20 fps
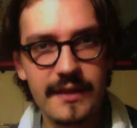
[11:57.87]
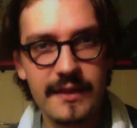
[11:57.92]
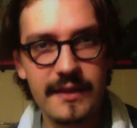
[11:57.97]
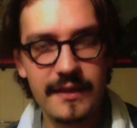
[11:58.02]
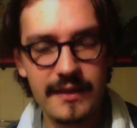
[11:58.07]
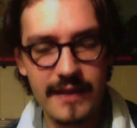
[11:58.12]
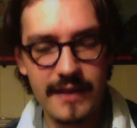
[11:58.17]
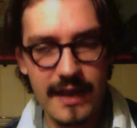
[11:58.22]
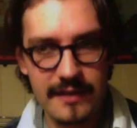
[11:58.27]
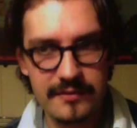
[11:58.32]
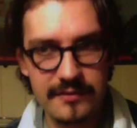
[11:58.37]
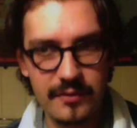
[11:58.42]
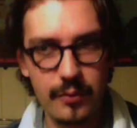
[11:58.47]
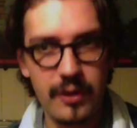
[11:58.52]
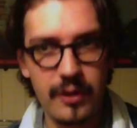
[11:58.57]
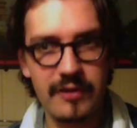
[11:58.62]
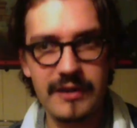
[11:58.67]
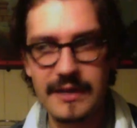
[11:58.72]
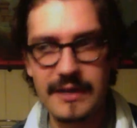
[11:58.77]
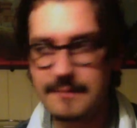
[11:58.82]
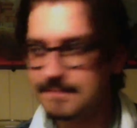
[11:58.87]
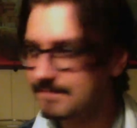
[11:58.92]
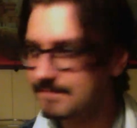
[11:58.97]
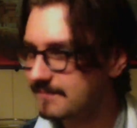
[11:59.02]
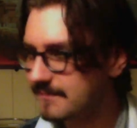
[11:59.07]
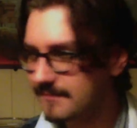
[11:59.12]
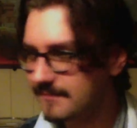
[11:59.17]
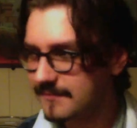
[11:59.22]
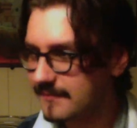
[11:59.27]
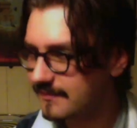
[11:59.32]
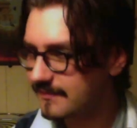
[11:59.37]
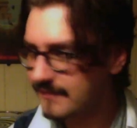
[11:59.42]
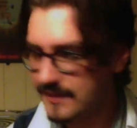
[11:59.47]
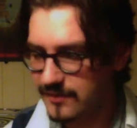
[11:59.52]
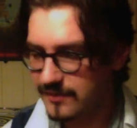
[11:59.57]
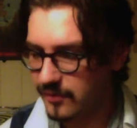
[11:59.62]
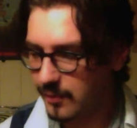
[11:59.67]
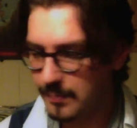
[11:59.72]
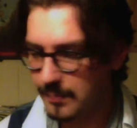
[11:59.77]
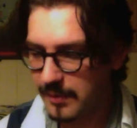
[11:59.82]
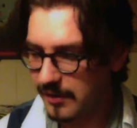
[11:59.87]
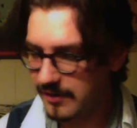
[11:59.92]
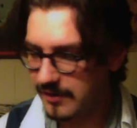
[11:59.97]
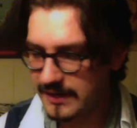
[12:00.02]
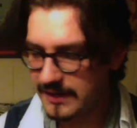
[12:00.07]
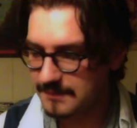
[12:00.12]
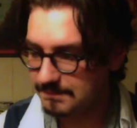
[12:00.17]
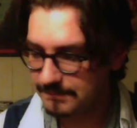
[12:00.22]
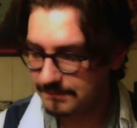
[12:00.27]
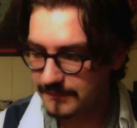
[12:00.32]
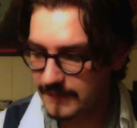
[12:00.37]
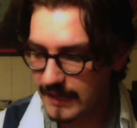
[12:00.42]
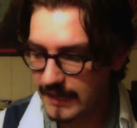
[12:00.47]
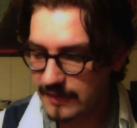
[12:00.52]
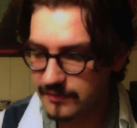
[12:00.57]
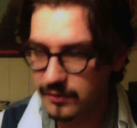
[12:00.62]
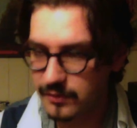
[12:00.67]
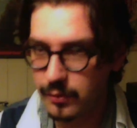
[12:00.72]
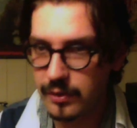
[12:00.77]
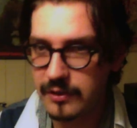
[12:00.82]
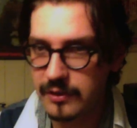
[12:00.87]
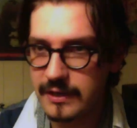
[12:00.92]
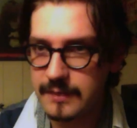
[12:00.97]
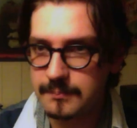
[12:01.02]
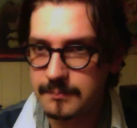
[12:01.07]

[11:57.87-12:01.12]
Cassowary. It's not berry. Cassowary.